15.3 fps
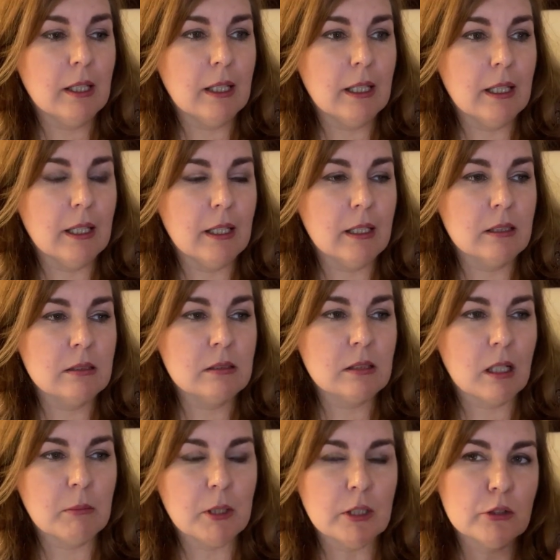And
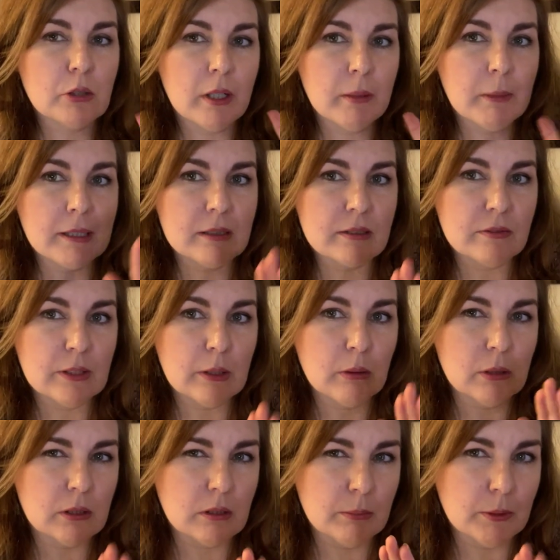I'm going to try to make this video
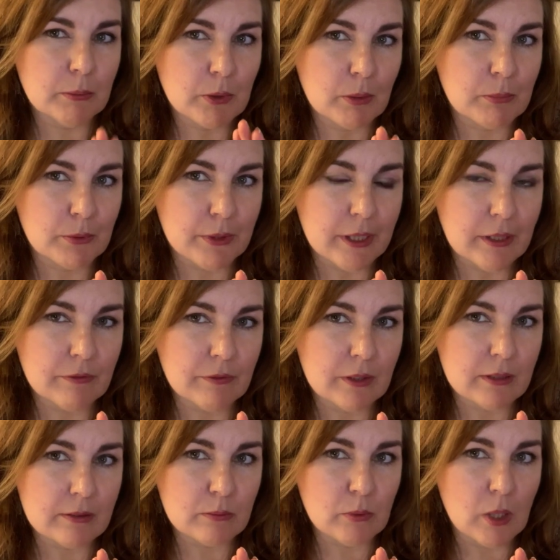a little bit more brief
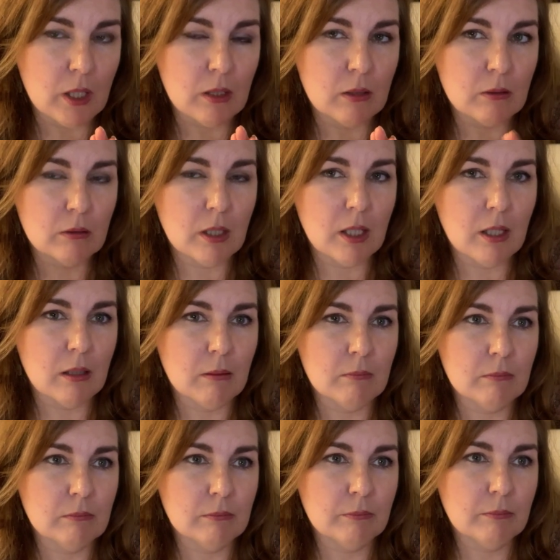as well
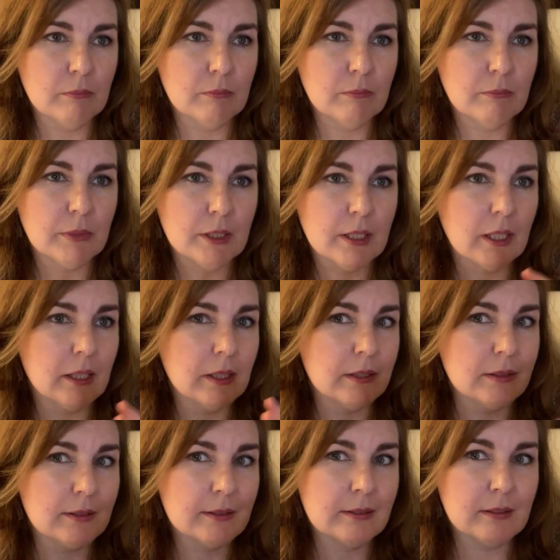um,
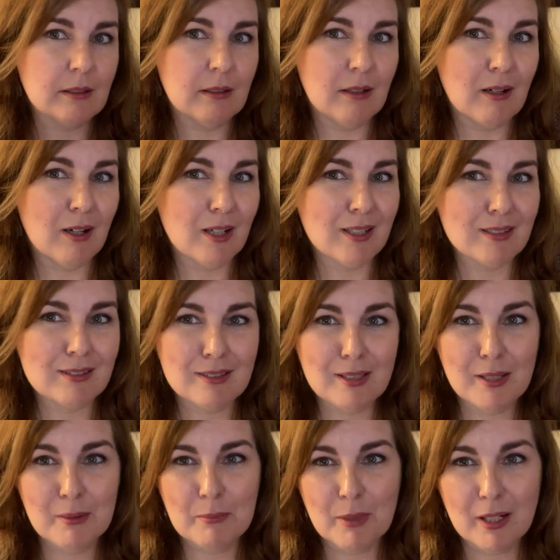because
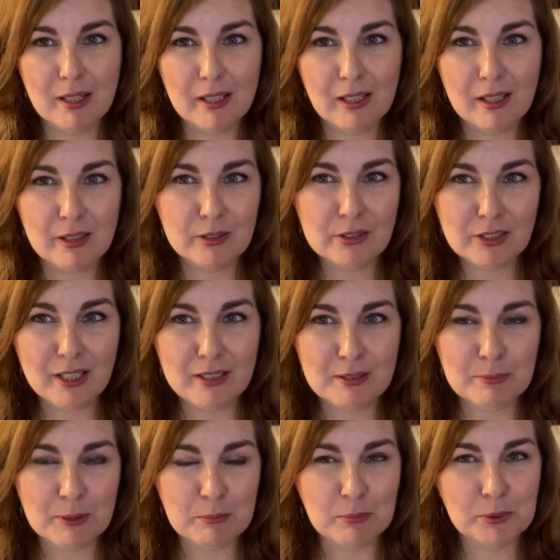honestly, my energy has
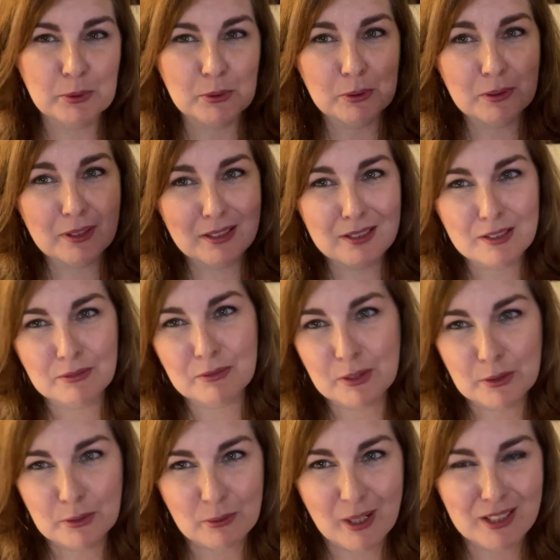been pulled in
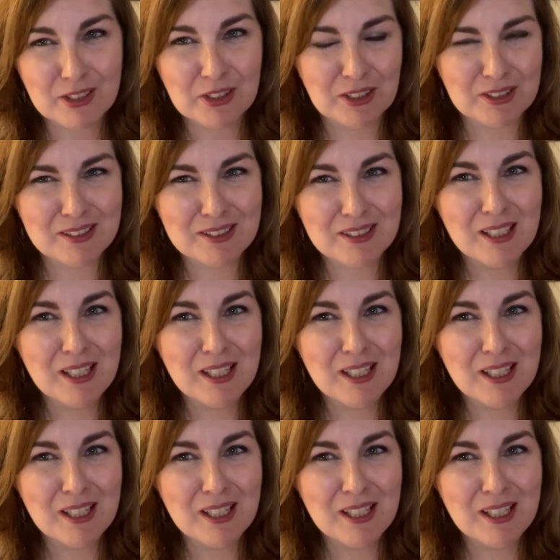different directions